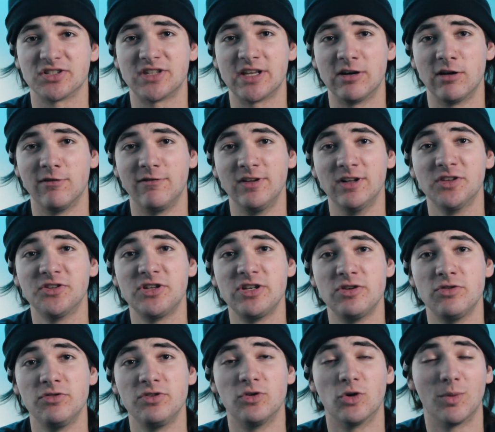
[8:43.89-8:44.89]
They reveal to
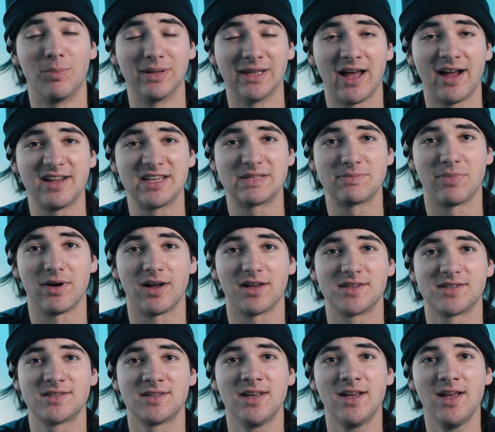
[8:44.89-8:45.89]
you your blind
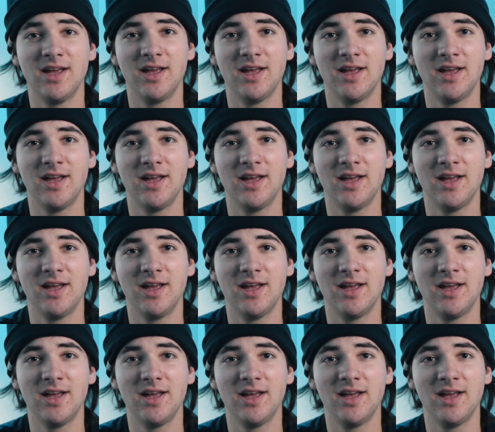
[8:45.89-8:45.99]
spots.